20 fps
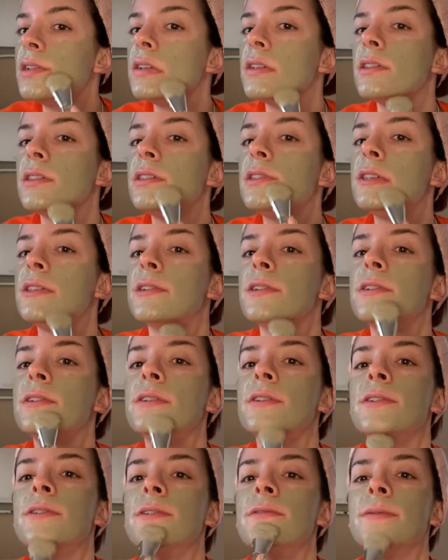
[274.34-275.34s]

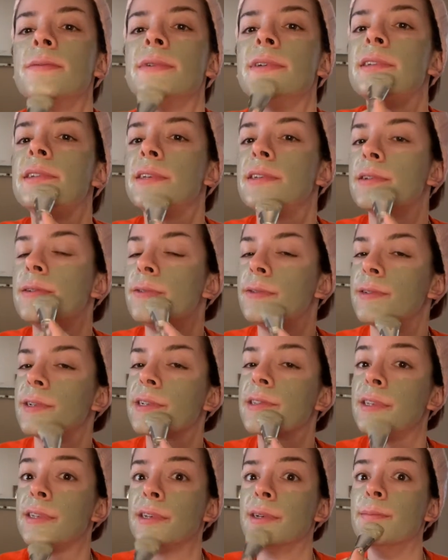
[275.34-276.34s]
so many
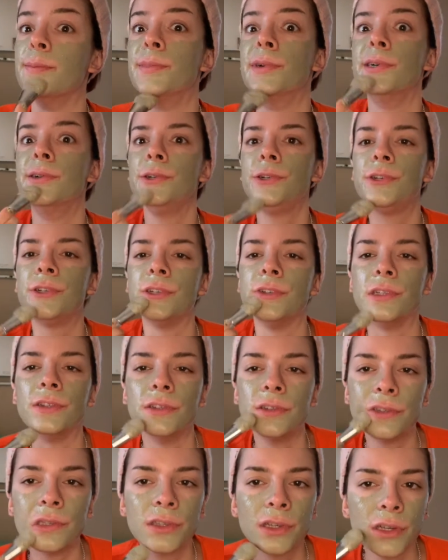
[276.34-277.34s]
conflicting
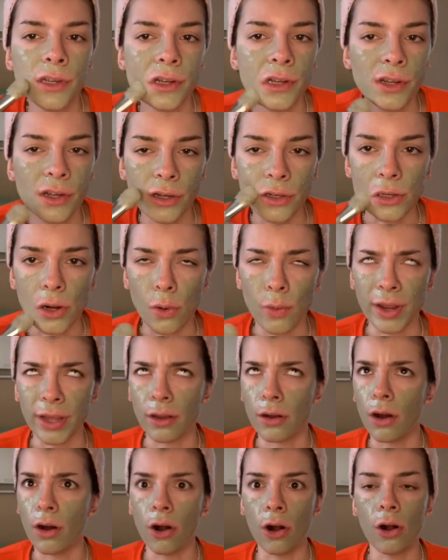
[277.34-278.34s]
emotions
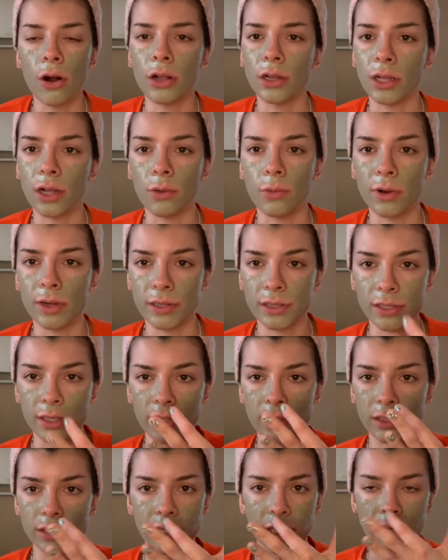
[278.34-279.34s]
going all at once in
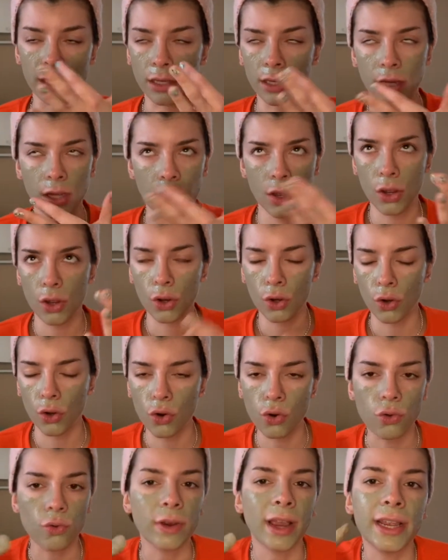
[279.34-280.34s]
this like
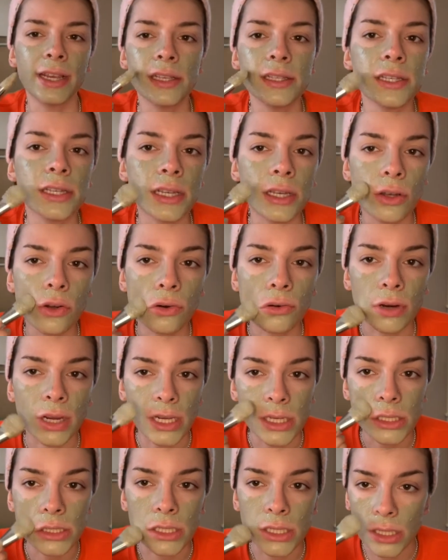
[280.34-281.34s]
crazy,
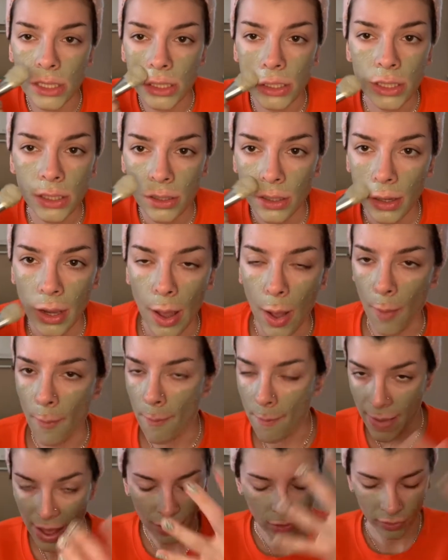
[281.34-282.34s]
crazy
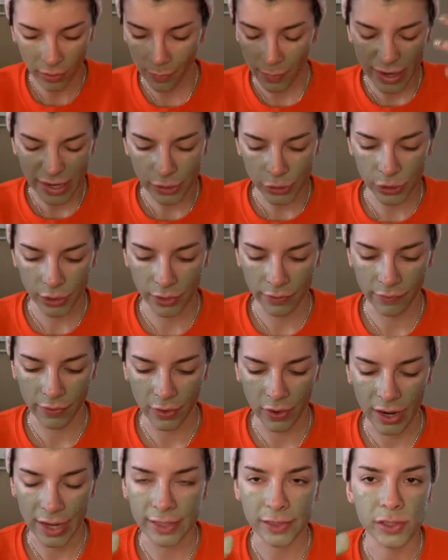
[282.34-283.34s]
amalgamation of
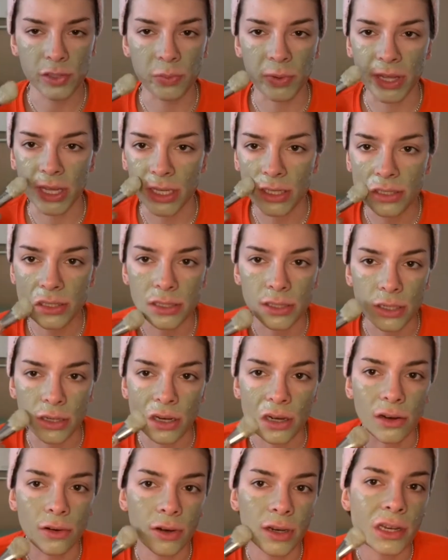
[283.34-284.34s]
their headspace, you
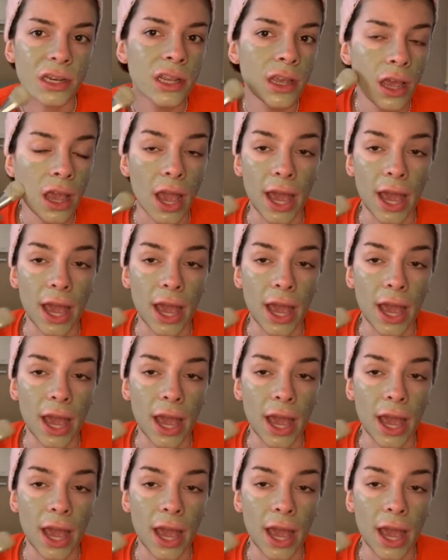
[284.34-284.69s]
know, and